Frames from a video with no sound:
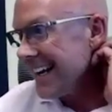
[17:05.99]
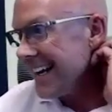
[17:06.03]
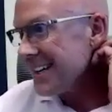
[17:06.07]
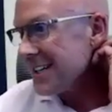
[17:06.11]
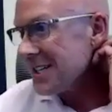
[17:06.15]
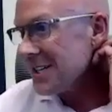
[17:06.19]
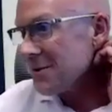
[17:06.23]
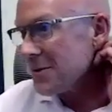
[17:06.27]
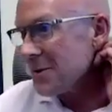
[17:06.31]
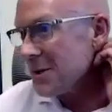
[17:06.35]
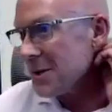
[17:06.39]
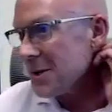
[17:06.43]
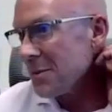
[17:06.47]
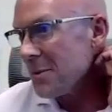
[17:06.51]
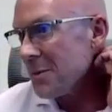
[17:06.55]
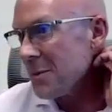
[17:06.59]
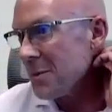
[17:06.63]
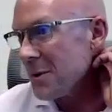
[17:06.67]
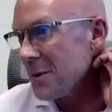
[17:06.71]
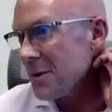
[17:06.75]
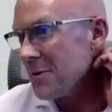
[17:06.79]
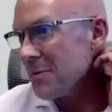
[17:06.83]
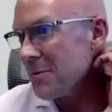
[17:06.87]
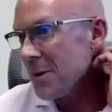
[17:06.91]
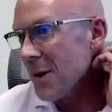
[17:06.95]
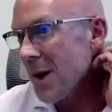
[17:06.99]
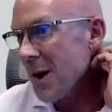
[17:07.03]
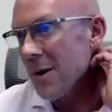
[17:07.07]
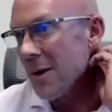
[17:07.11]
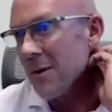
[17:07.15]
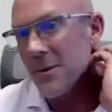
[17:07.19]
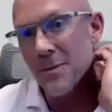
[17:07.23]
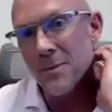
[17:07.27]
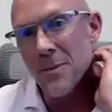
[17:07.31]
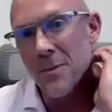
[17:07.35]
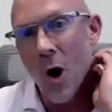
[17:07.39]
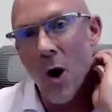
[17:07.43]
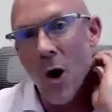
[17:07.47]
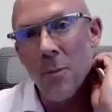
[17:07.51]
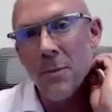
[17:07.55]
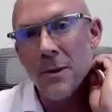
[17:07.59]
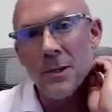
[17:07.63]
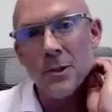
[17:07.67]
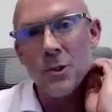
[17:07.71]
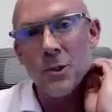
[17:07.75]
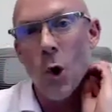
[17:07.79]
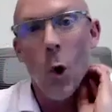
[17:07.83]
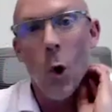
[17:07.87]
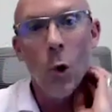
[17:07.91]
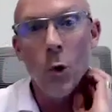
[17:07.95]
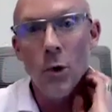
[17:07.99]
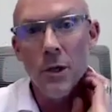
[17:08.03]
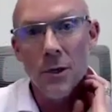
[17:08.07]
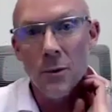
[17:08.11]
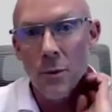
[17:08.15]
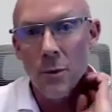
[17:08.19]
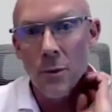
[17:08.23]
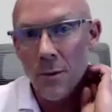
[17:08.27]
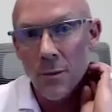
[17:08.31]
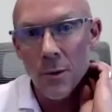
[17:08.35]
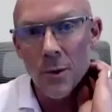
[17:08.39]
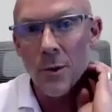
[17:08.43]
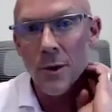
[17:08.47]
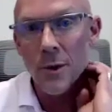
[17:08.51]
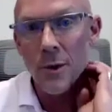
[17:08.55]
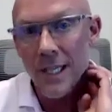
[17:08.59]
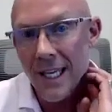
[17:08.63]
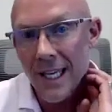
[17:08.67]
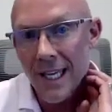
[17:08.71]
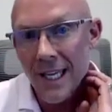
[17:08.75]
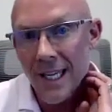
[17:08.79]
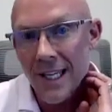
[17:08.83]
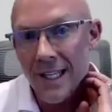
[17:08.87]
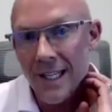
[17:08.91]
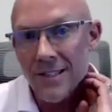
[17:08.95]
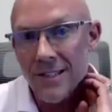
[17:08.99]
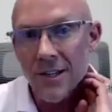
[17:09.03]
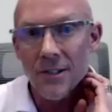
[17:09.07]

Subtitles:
we've probably all been told it when we were kids.